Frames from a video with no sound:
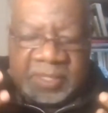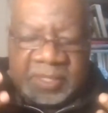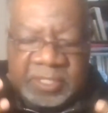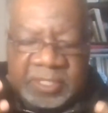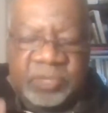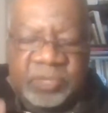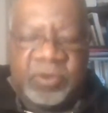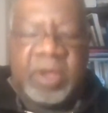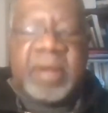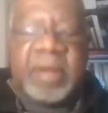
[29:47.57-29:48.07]

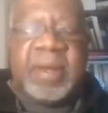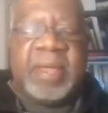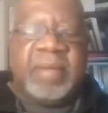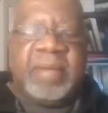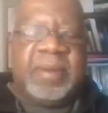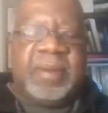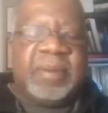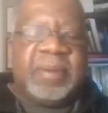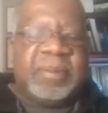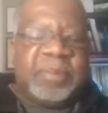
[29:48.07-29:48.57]

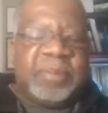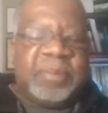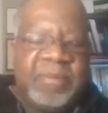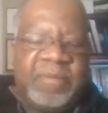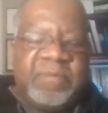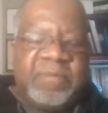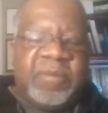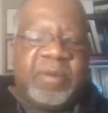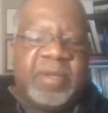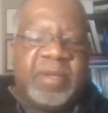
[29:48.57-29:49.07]
struggling
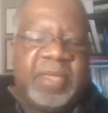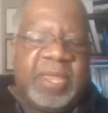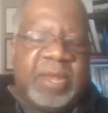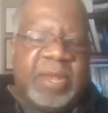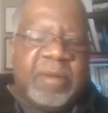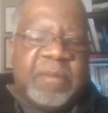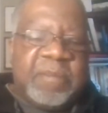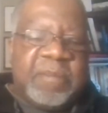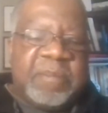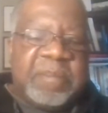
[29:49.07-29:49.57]
for,
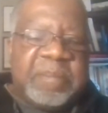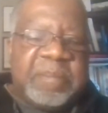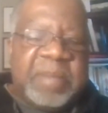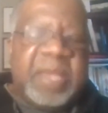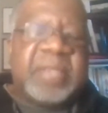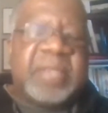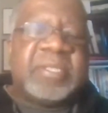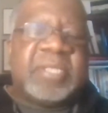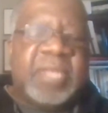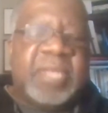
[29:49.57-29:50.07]

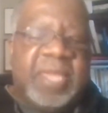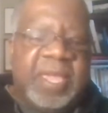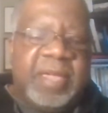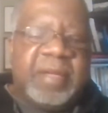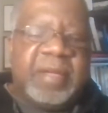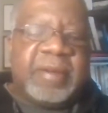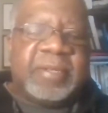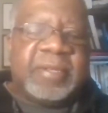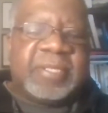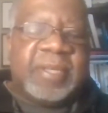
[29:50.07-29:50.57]
months,
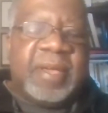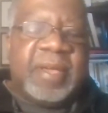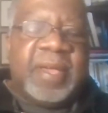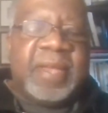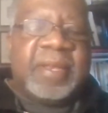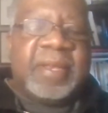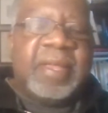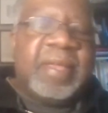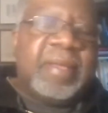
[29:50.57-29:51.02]
years on,